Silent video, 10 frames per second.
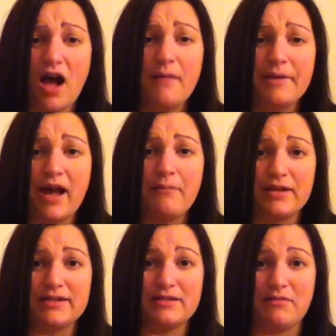coming
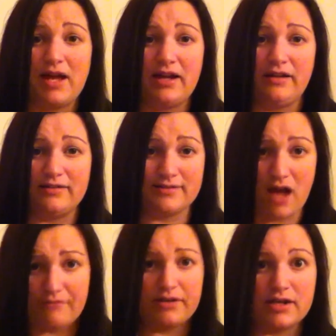up into my
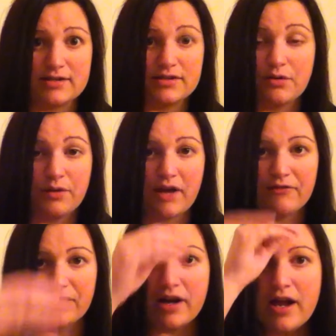esophagus or
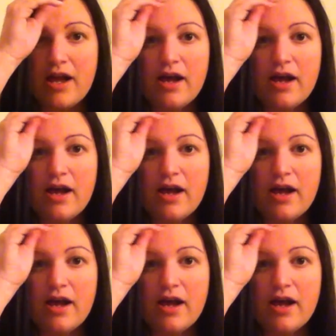whatever.